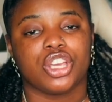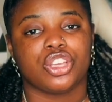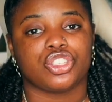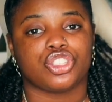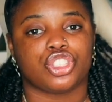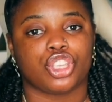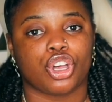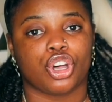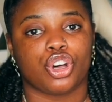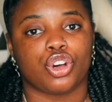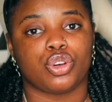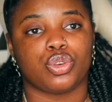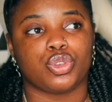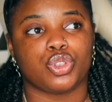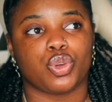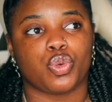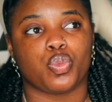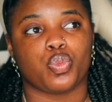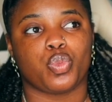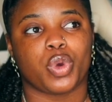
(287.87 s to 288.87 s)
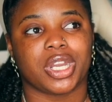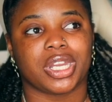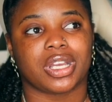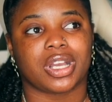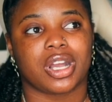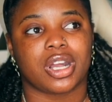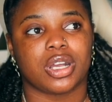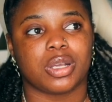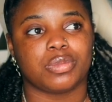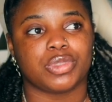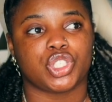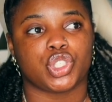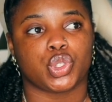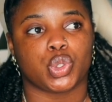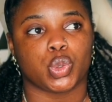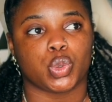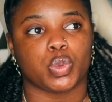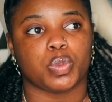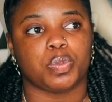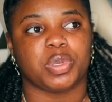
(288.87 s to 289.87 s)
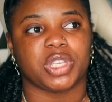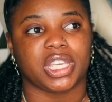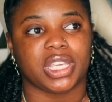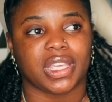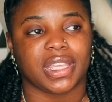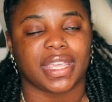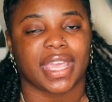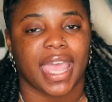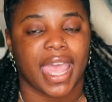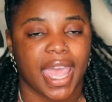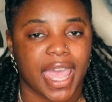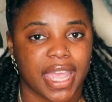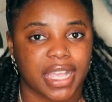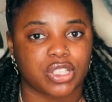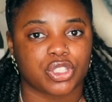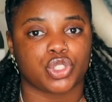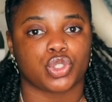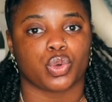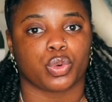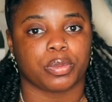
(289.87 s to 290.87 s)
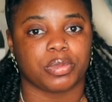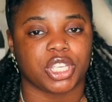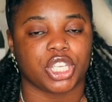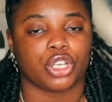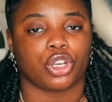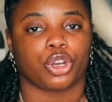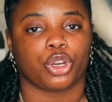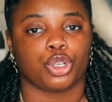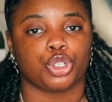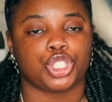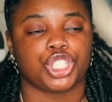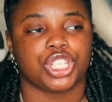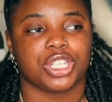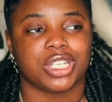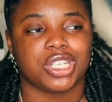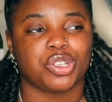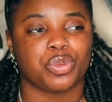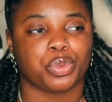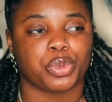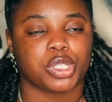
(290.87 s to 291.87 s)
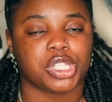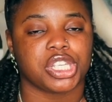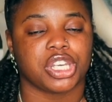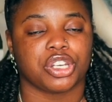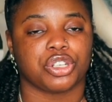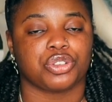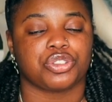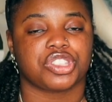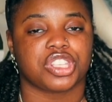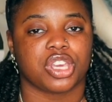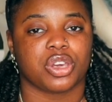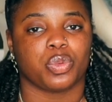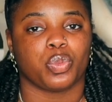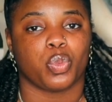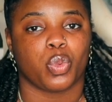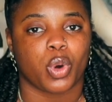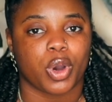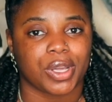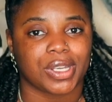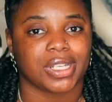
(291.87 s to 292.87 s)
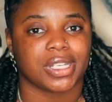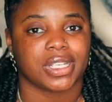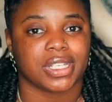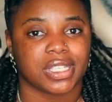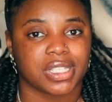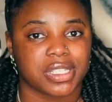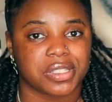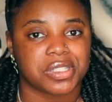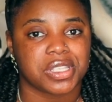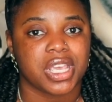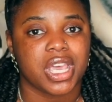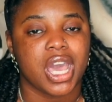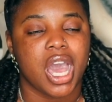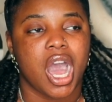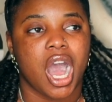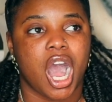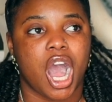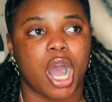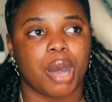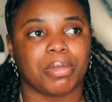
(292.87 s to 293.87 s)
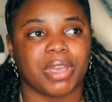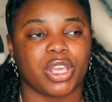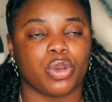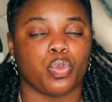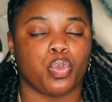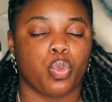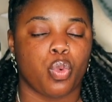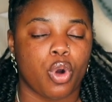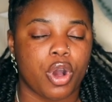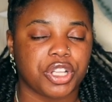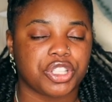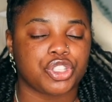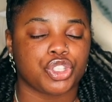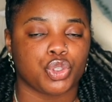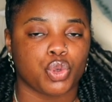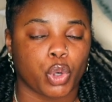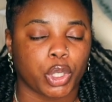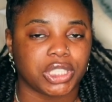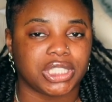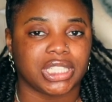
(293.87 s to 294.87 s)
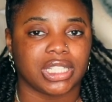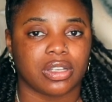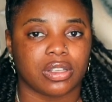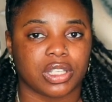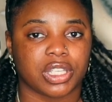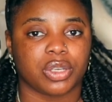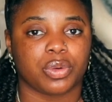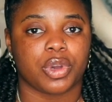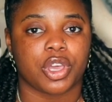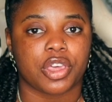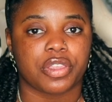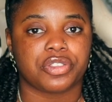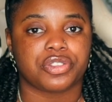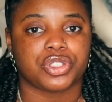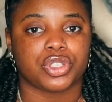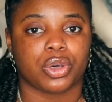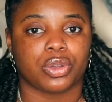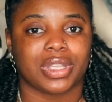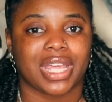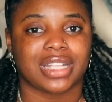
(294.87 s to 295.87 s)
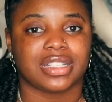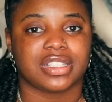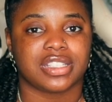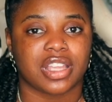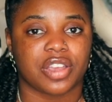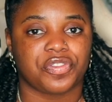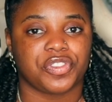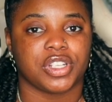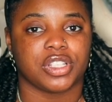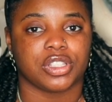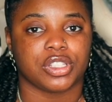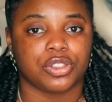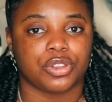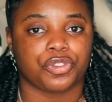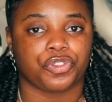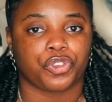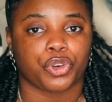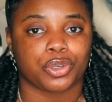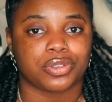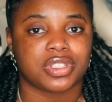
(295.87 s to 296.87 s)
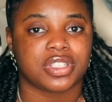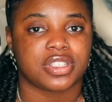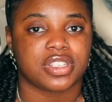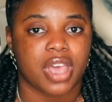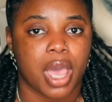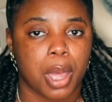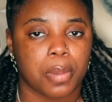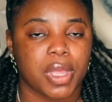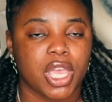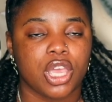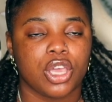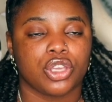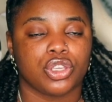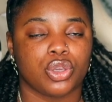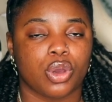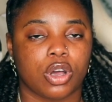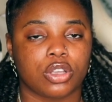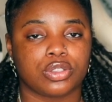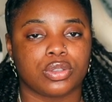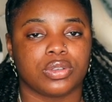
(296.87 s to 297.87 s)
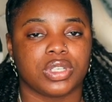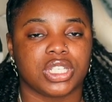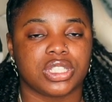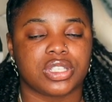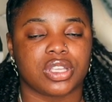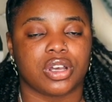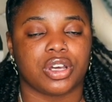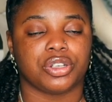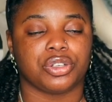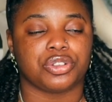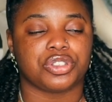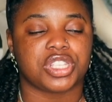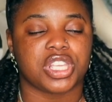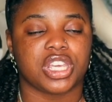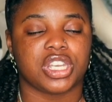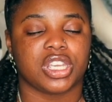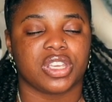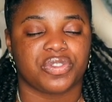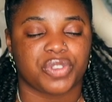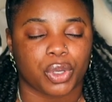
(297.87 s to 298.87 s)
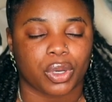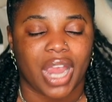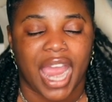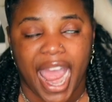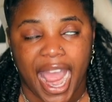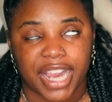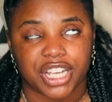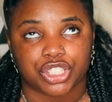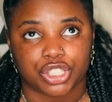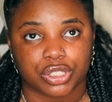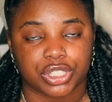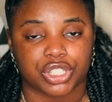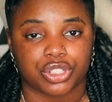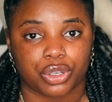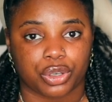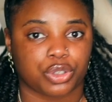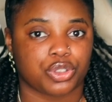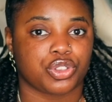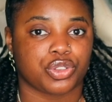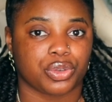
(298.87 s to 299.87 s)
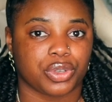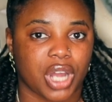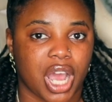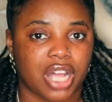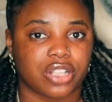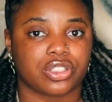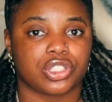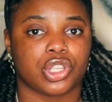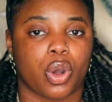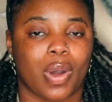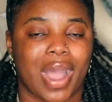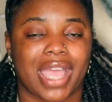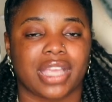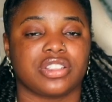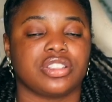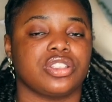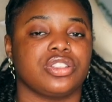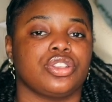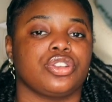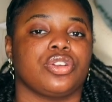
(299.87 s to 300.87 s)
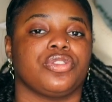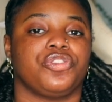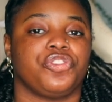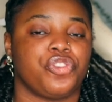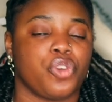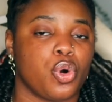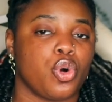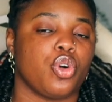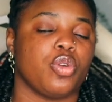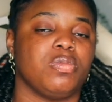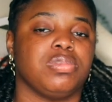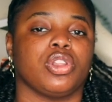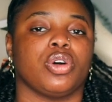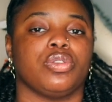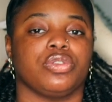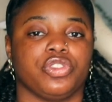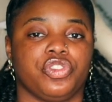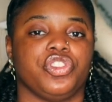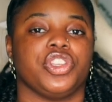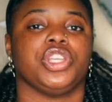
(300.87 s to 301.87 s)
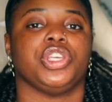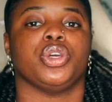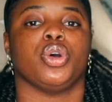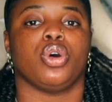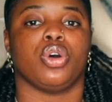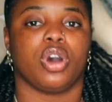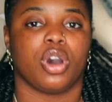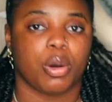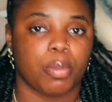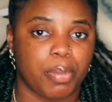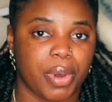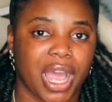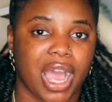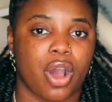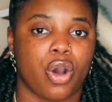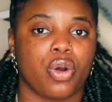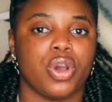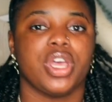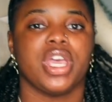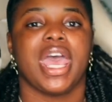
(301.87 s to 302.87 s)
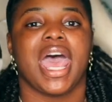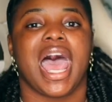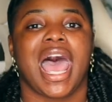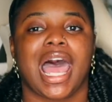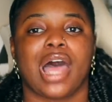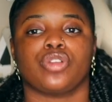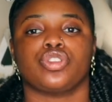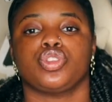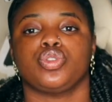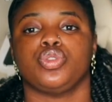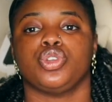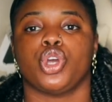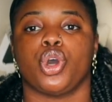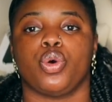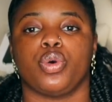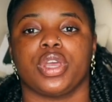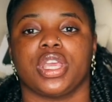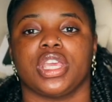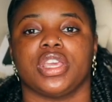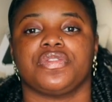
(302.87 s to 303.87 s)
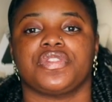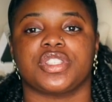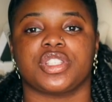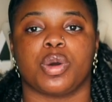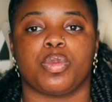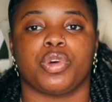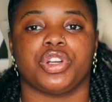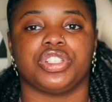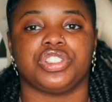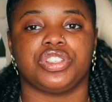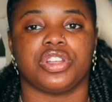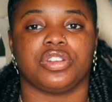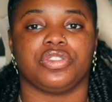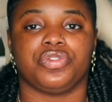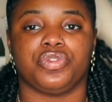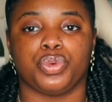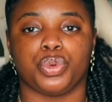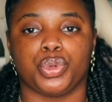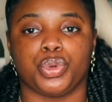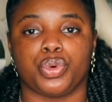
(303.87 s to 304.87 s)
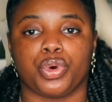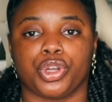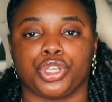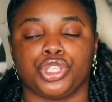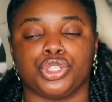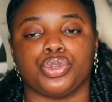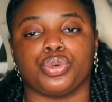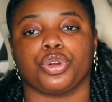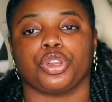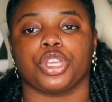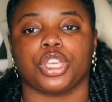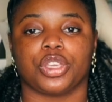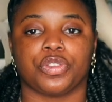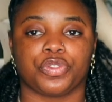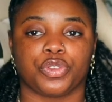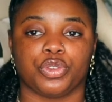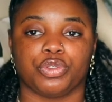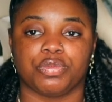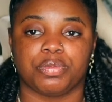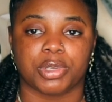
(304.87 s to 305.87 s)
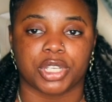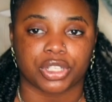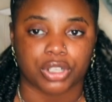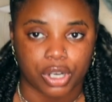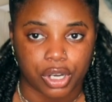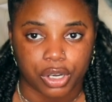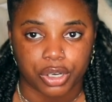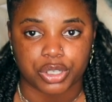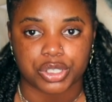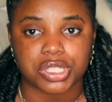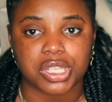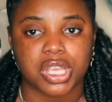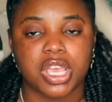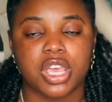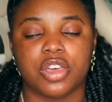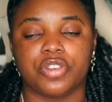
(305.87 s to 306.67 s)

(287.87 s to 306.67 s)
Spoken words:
So when it comes to being hexed or being cursed, you need to really understand what it is and what you're dealing with. So that's definitely the first step. You also need to understand if you're actually cursed or not. I actually did a full-blown video about how to know if someone's done voodoo on you or if you've been cursed.